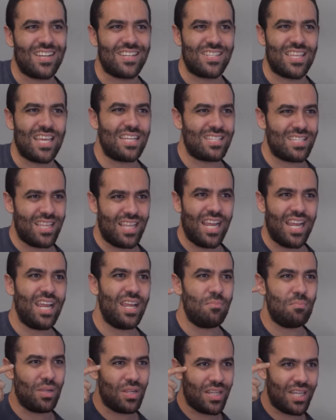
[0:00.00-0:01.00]
Because they
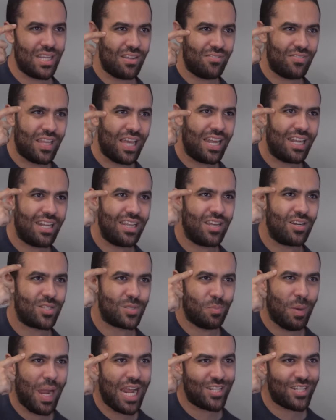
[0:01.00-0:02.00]
they believe that
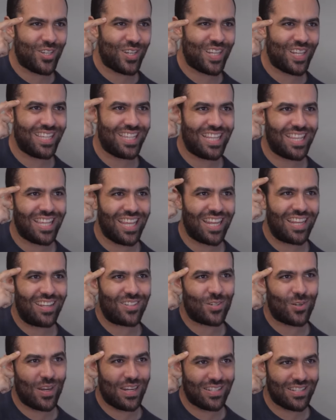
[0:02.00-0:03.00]
there's magic and that they can
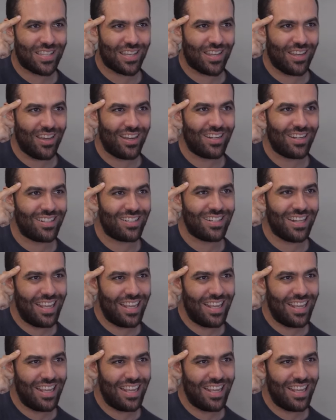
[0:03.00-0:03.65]
trace the gun,